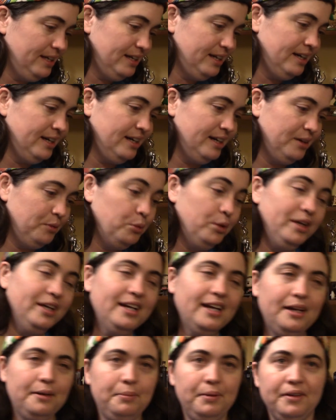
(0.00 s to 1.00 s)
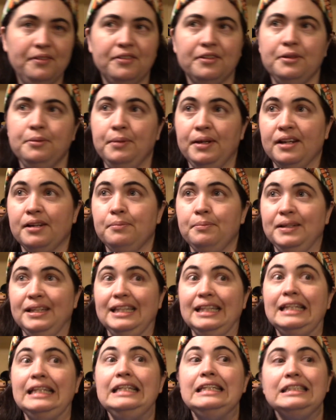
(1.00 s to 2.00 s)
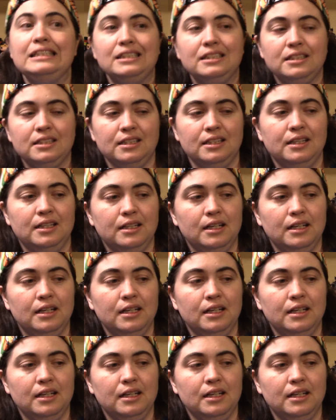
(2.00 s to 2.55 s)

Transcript: Uh, well, you gotta pay for the makeup at least.